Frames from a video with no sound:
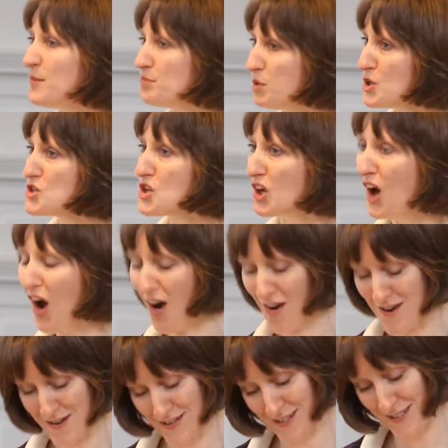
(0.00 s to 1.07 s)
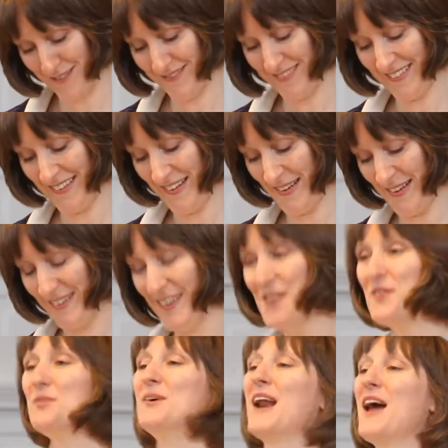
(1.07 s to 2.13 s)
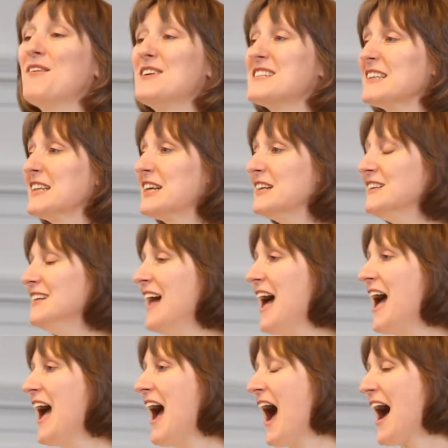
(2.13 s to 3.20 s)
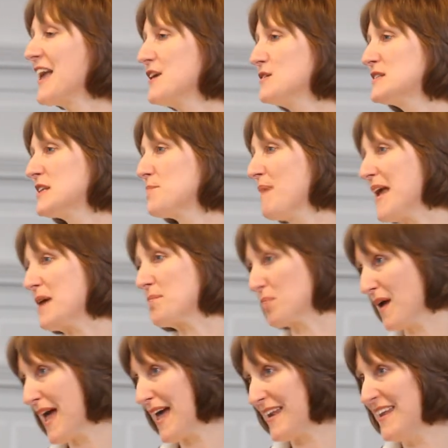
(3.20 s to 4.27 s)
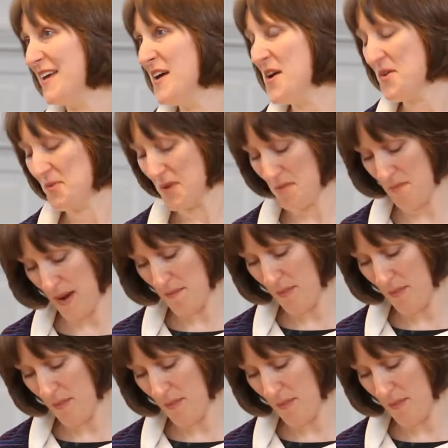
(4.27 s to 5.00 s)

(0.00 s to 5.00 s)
and push a cart. When I was little, I used to bake bread with my